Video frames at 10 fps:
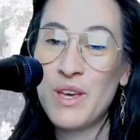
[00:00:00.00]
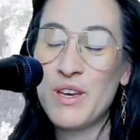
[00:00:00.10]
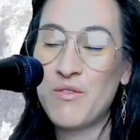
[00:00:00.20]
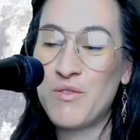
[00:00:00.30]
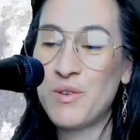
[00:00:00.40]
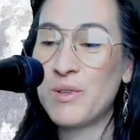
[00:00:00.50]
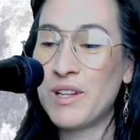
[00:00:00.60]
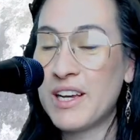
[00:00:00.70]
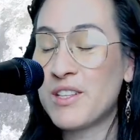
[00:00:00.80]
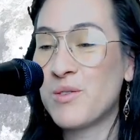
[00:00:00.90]
if you would
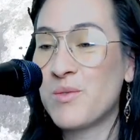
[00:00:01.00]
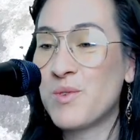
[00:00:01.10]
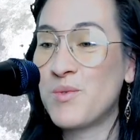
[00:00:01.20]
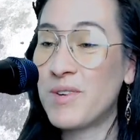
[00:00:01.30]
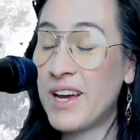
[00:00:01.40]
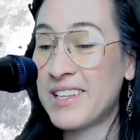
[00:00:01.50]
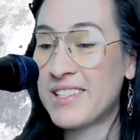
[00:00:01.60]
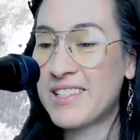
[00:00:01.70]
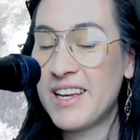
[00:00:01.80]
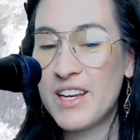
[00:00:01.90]
like to tonight.